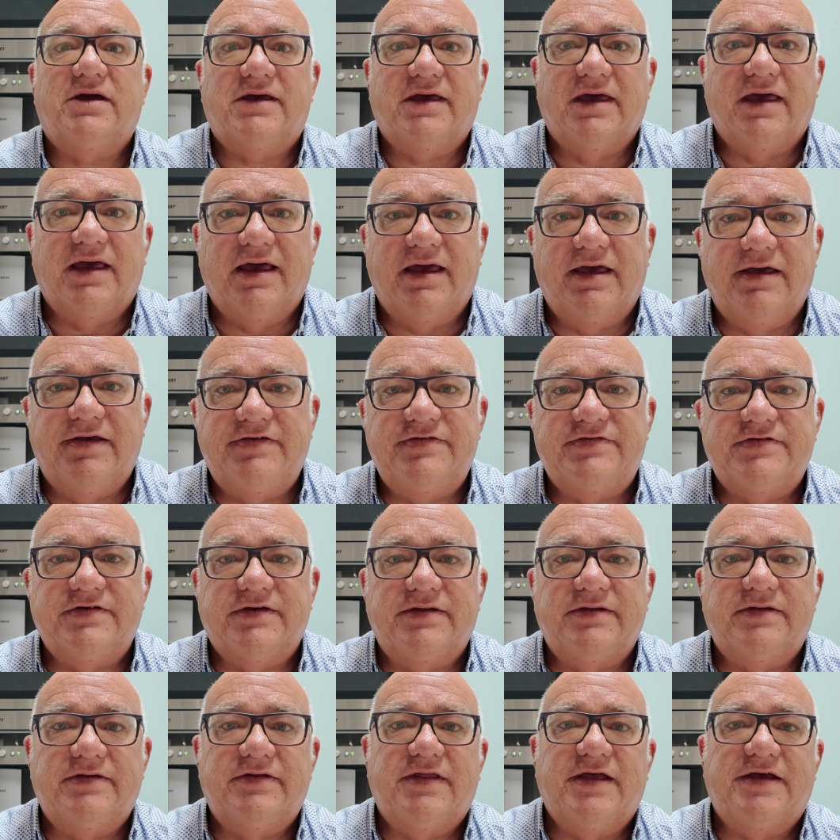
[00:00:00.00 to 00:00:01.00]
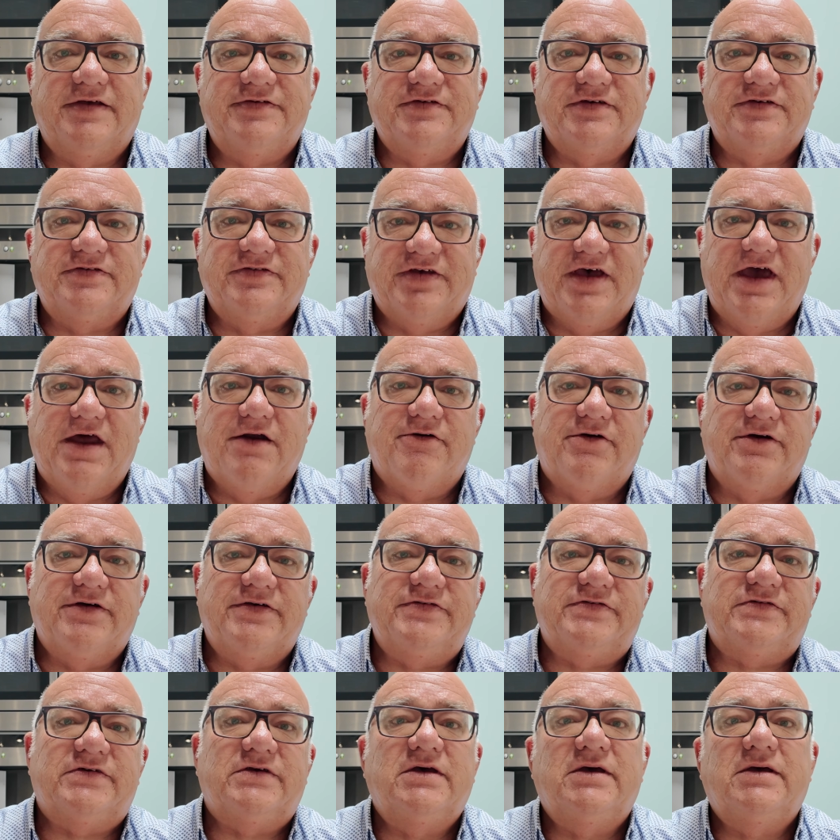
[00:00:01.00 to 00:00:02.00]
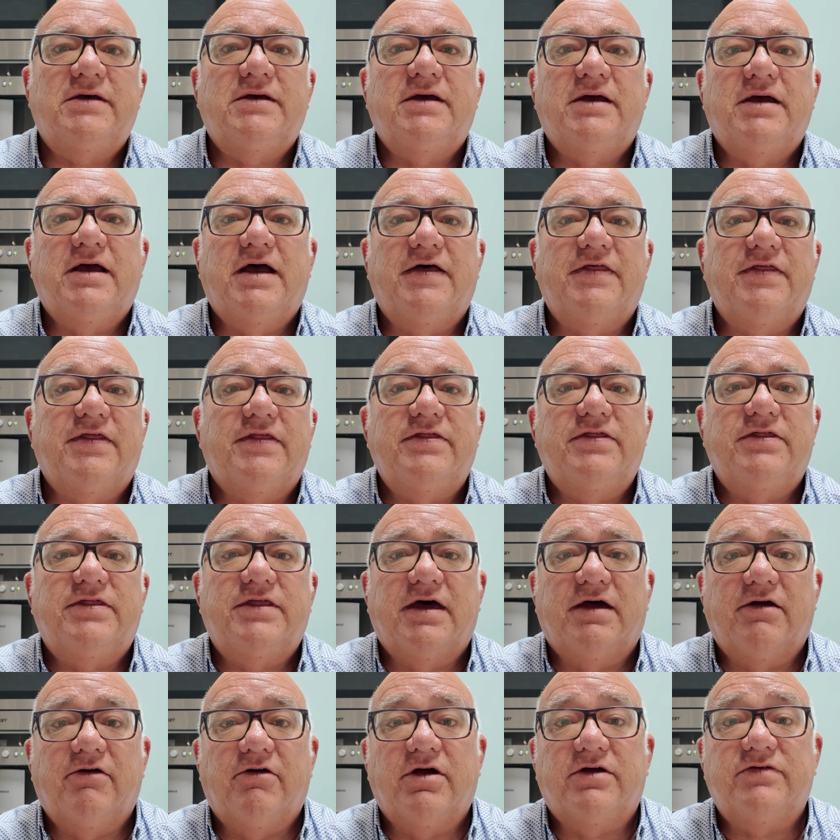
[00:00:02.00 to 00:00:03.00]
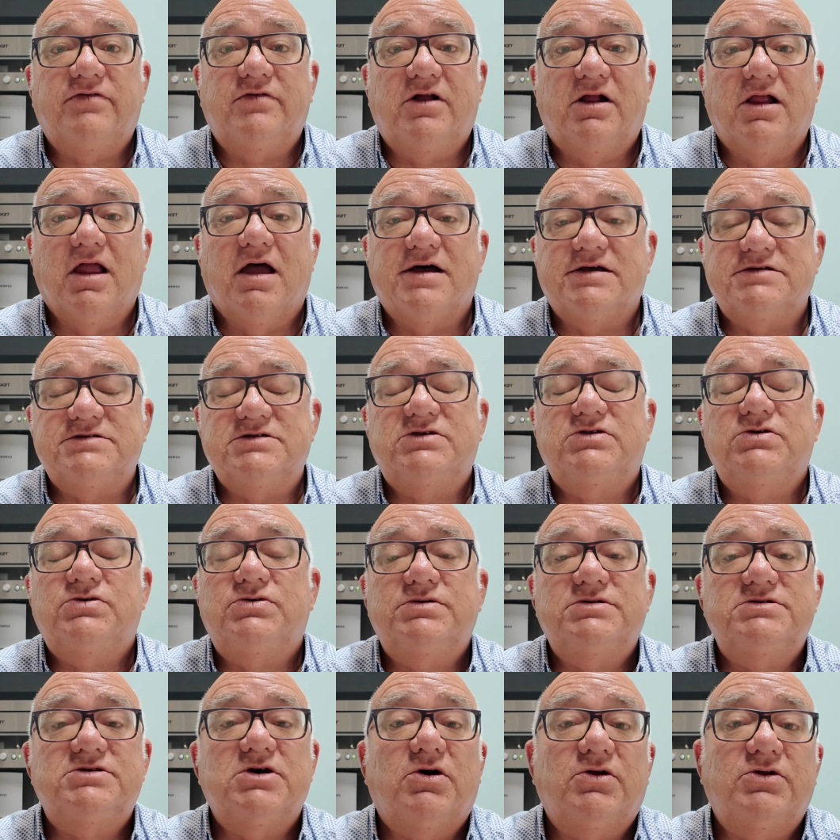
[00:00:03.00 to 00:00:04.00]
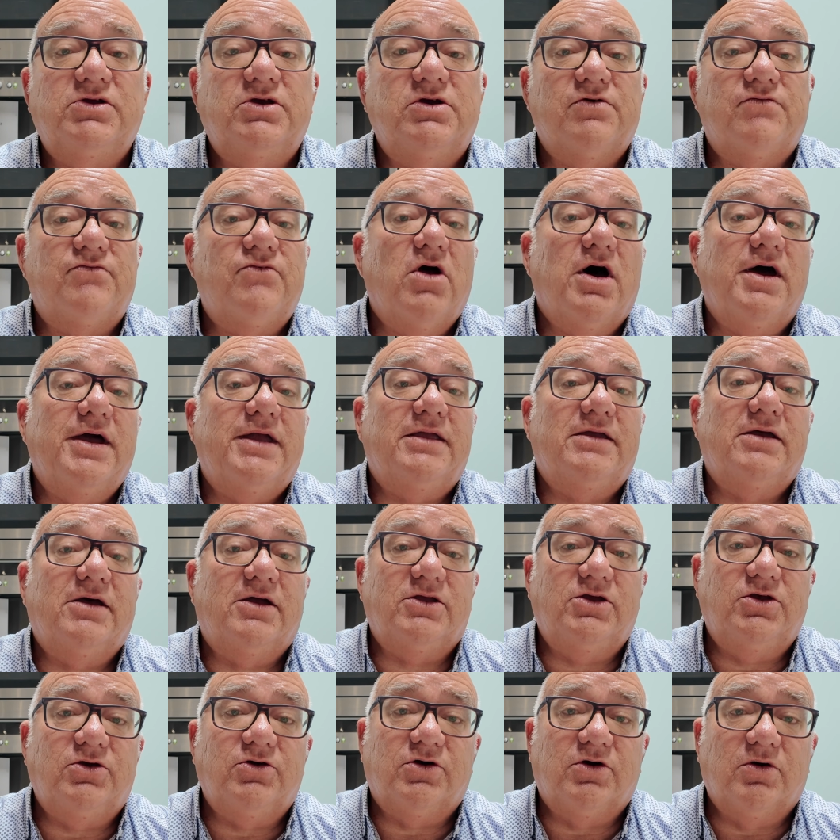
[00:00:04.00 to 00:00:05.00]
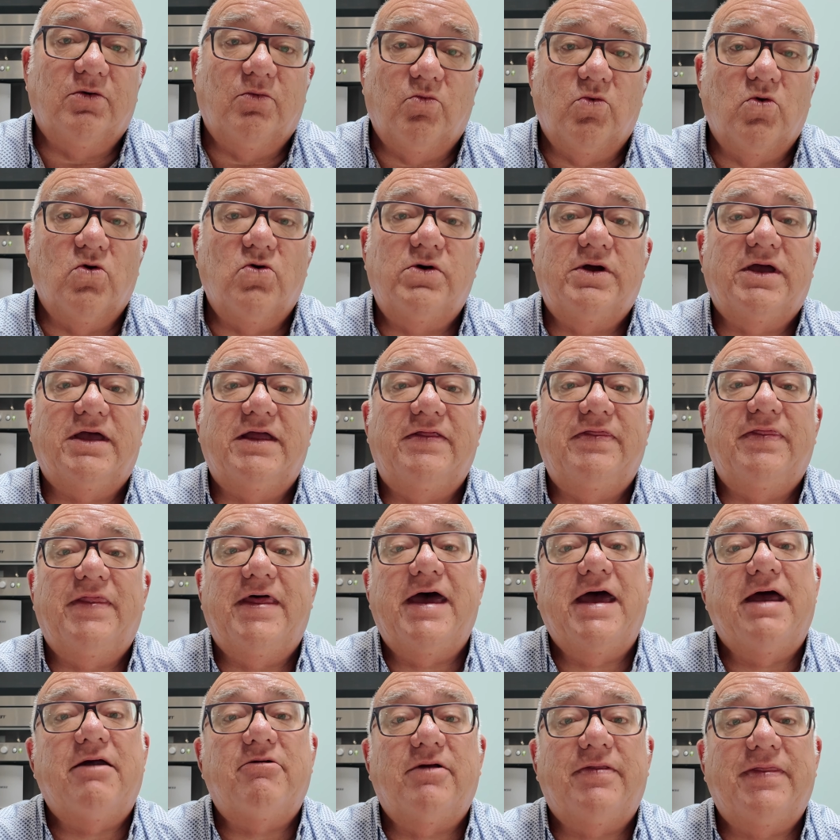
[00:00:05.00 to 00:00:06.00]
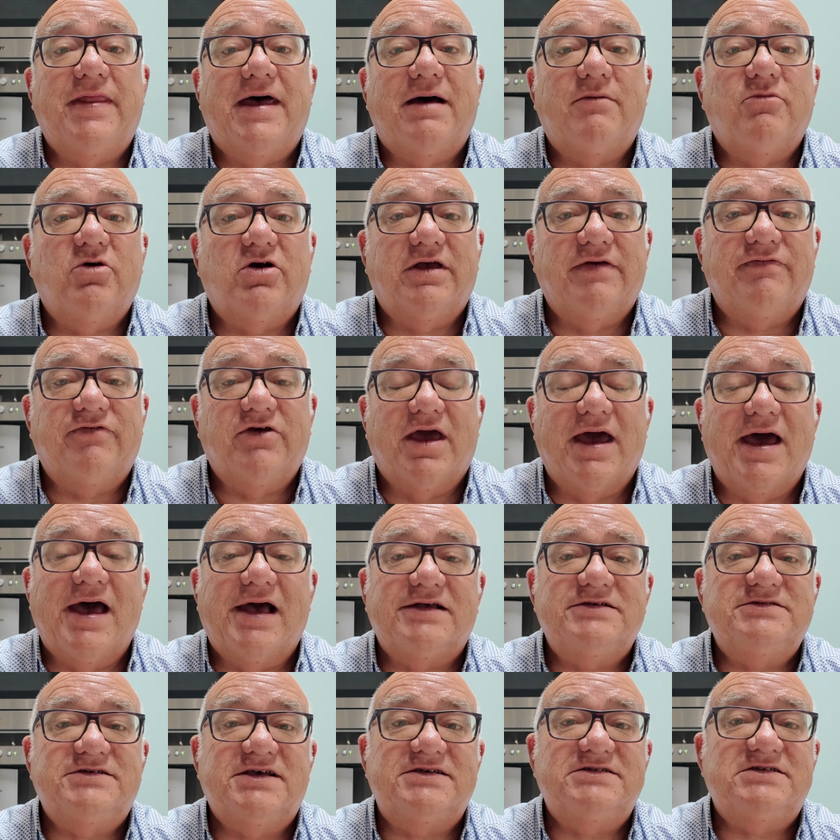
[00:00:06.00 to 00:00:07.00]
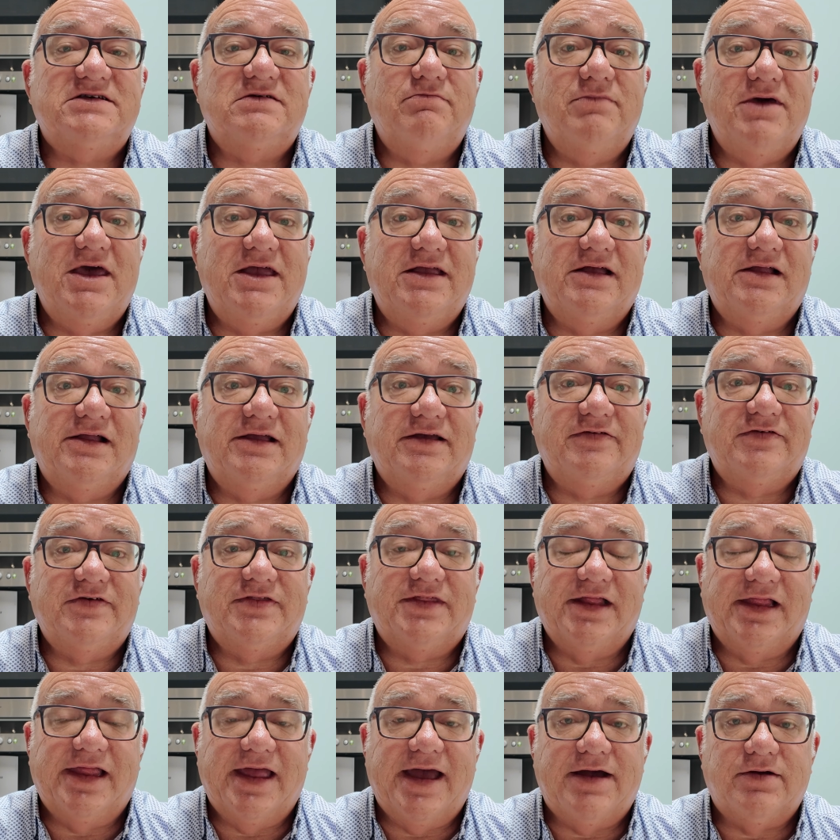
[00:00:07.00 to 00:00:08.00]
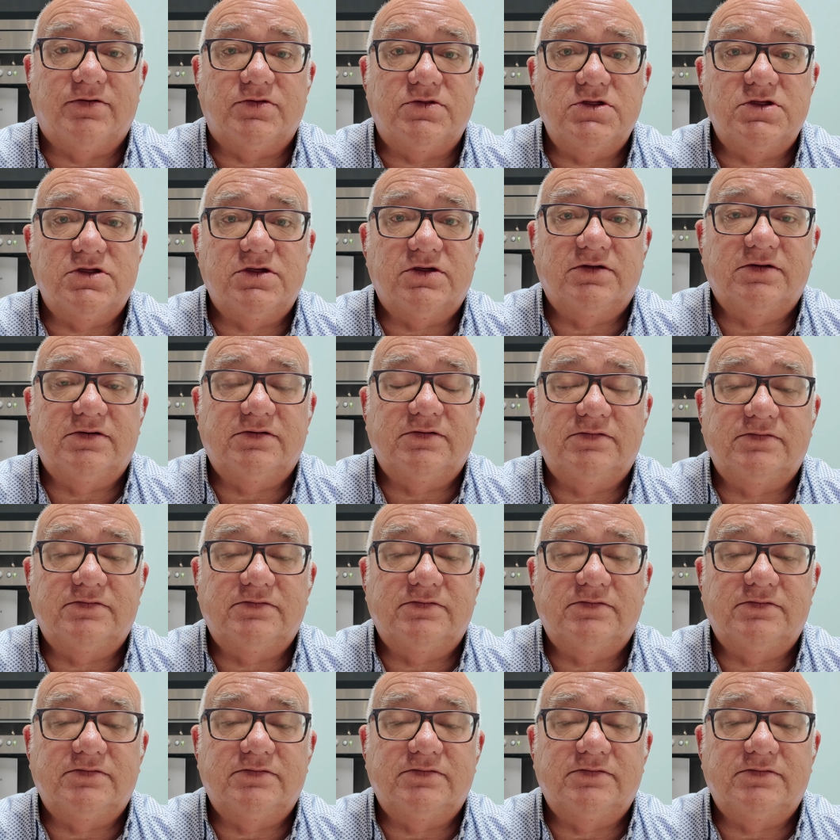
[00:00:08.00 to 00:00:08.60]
King is and there's a terrace, there are glass doors on right and you can walk in there, and that will give you access immediately to the lounge.